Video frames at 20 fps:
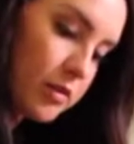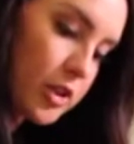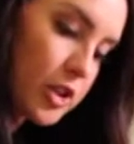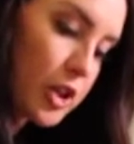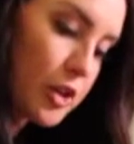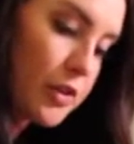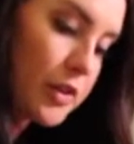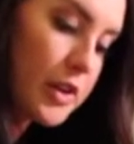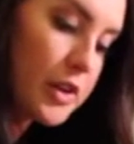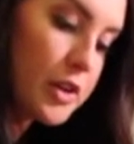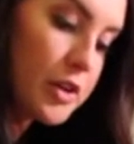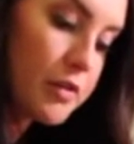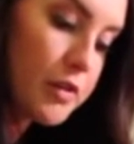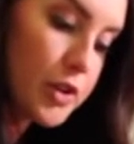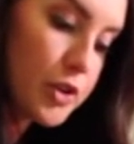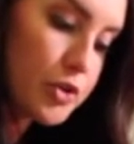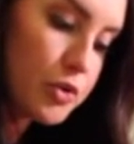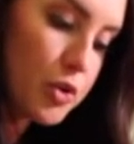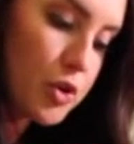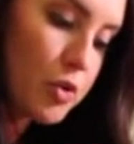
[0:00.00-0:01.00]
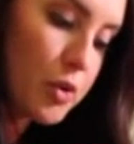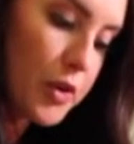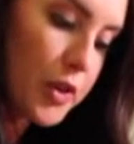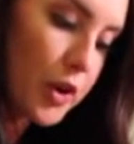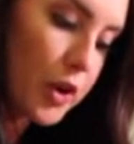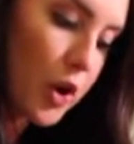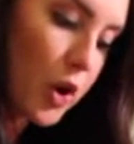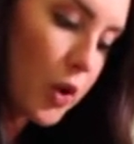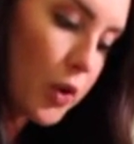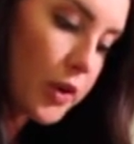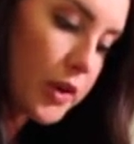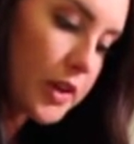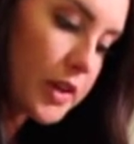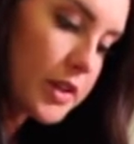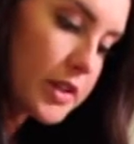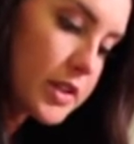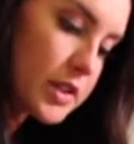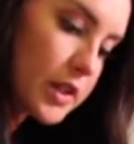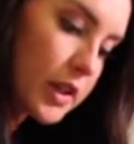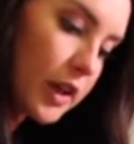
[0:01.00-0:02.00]
the individual, what the goal
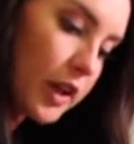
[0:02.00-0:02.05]
is.